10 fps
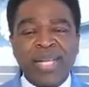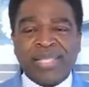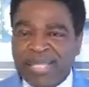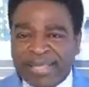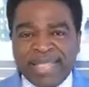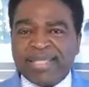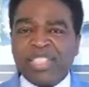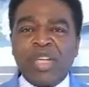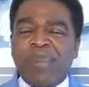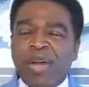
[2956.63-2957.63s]
Disease
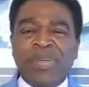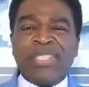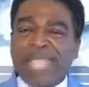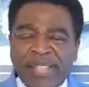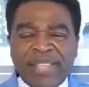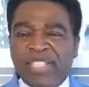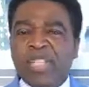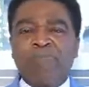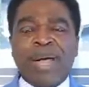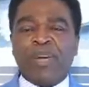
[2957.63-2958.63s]
is not part of it. Death is
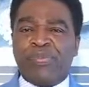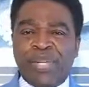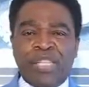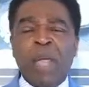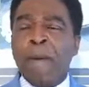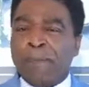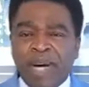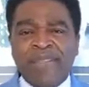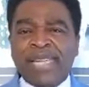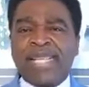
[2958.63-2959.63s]
not part of it.
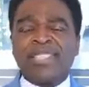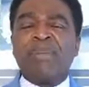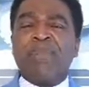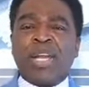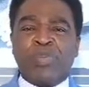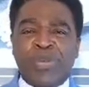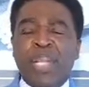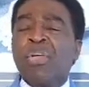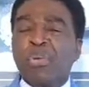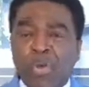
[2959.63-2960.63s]
Poverty is not part of
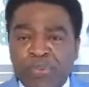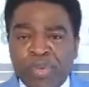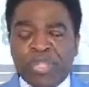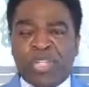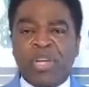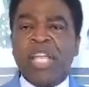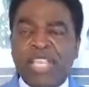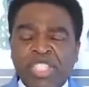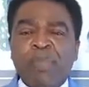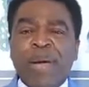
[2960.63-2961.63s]
it. Confusion
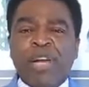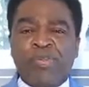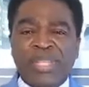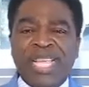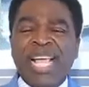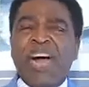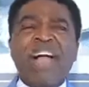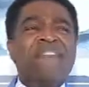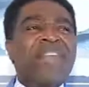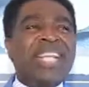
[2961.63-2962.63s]
is not part of it.
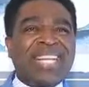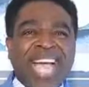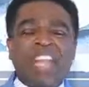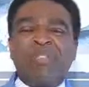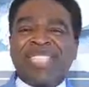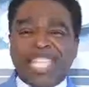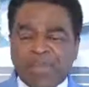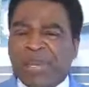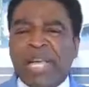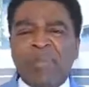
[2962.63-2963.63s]
Every kind of
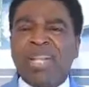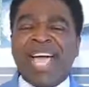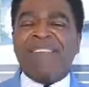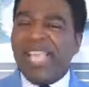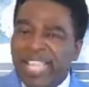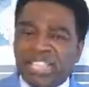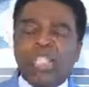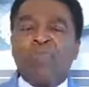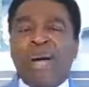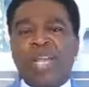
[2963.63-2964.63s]
despicable life is
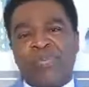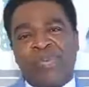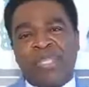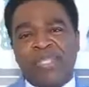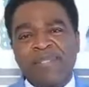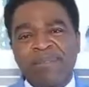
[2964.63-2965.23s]
not part of it.